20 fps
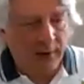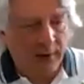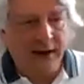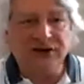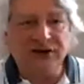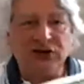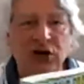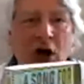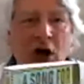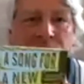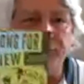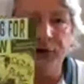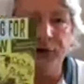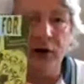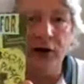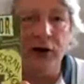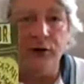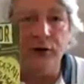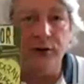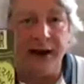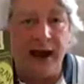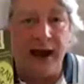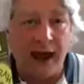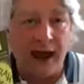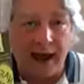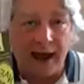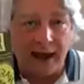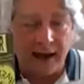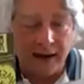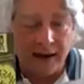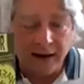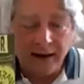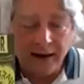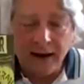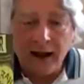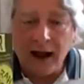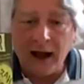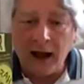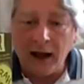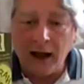Song for a New Day,
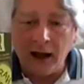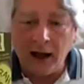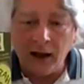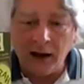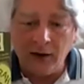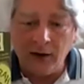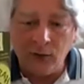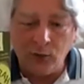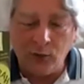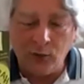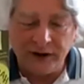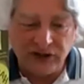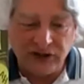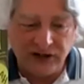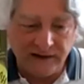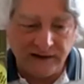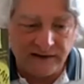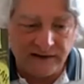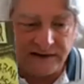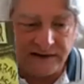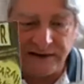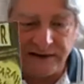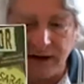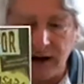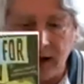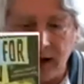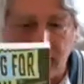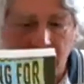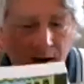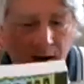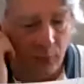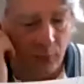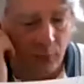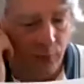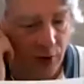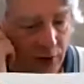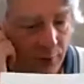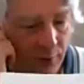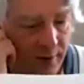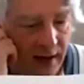which is a
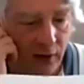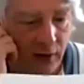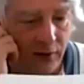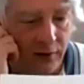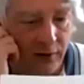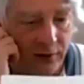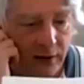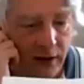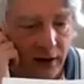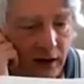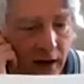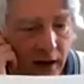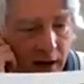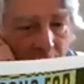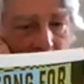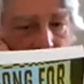book about a